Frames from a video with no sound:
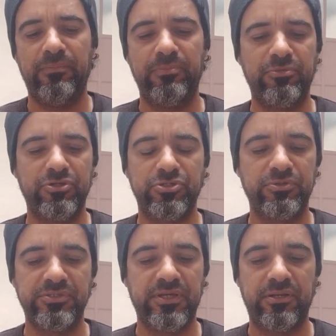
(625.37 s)
I'm not sure
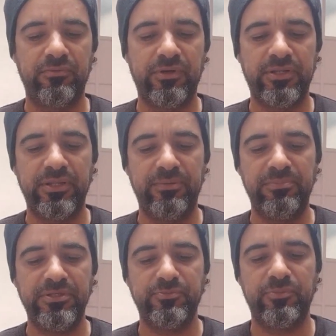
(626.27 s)
exactly what that
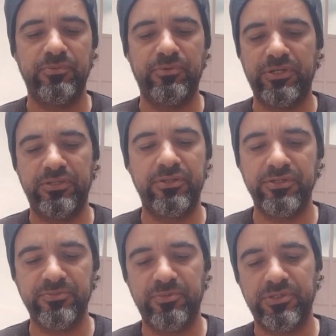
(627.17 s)
means, but what it
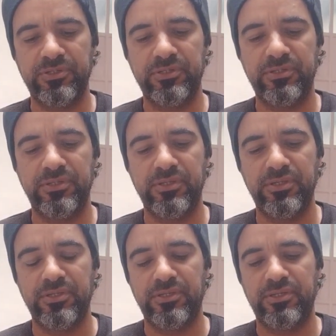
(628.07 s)
does. But
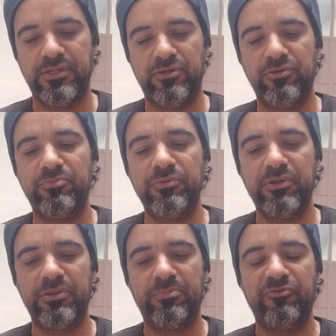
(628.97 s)
you know,
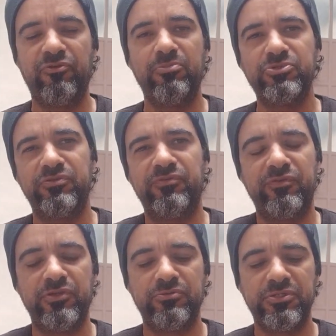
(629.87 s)
the performance of the
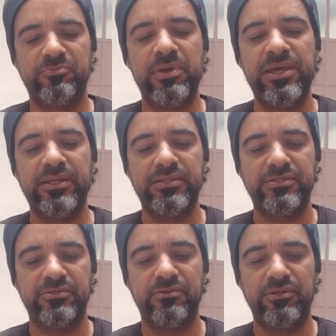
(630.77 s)
video is better.
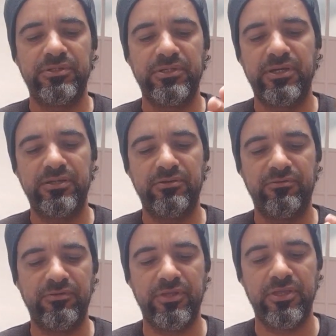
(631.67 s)
That's the only thing I
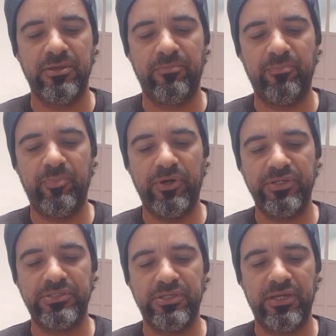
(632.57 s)
know.
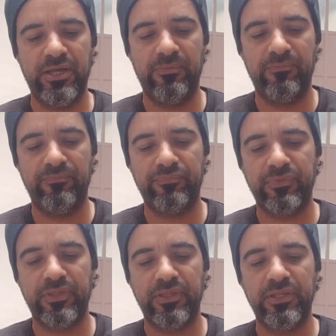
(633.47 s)
But
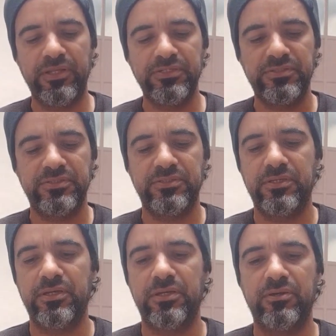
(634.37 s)
it is
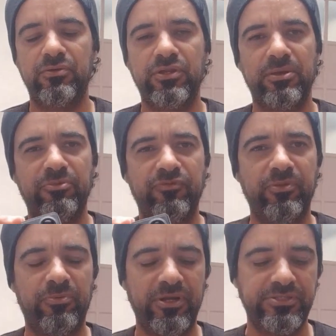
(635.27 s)
a good camera for the
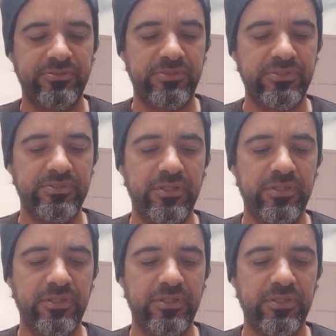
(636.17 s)
price it is.